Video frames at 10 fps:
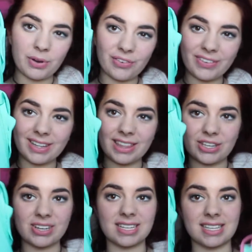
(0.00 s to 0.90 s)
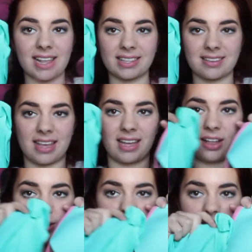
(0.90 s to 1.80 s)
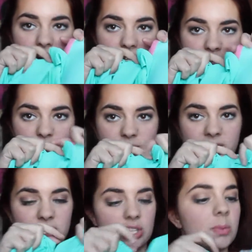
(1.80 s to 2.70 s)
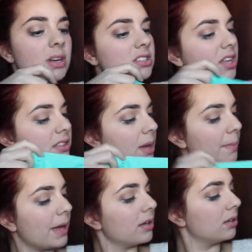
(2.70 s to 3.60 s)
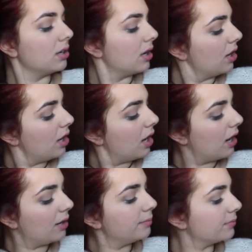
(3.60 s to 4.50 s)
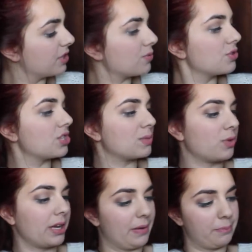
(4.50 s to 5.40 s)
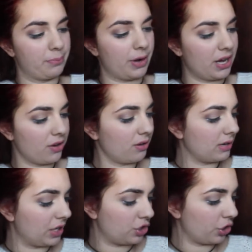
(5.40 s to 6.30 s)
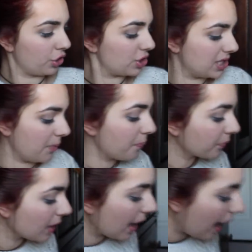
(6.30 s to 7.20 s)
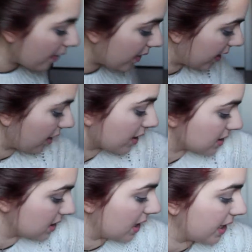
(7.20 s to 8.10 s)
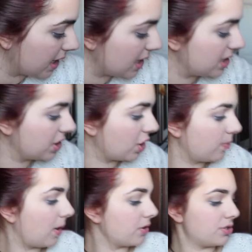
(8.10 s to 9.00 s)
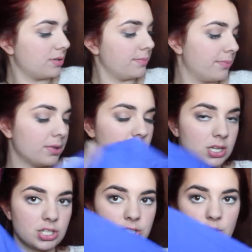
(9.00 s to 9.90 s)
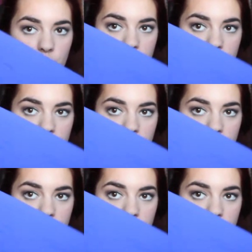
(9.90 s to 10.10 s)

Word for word: perfectly. There is a slight color variation between these two but it's not that bad. Um, this one's just more like a brighter, like darker teal. And then I got a indigo bottom to go